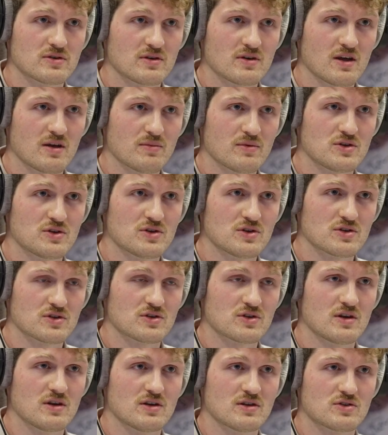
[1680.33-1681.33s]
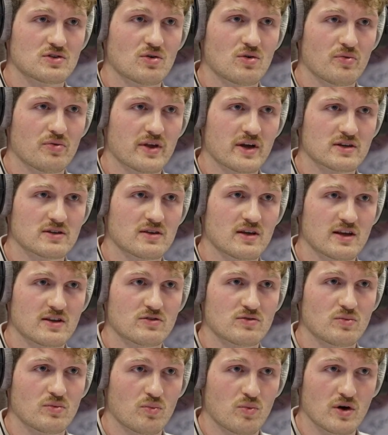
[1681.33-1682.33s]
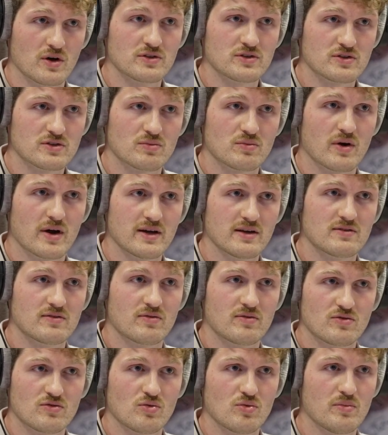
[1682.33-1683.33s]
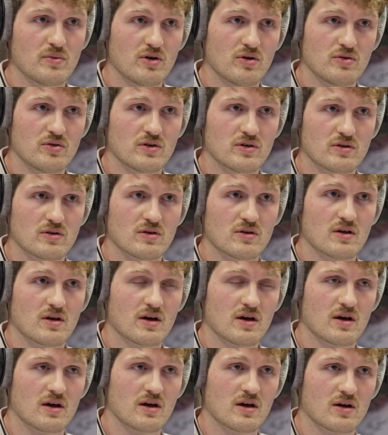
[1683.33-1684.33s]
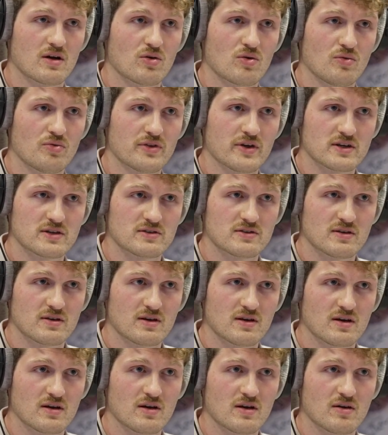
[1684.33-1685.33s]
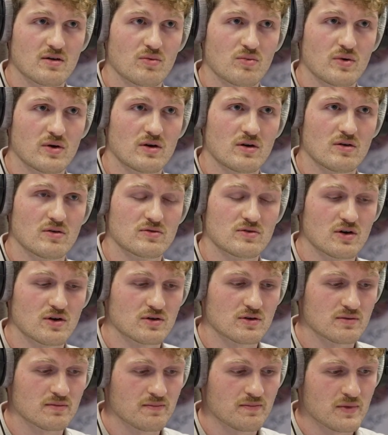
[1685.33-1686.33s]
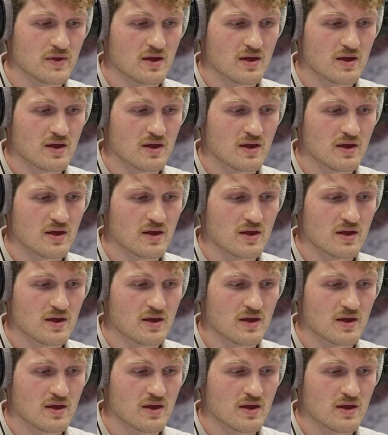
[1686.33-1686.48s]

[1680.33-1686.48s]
images in its context at once, right? 2 million context window token.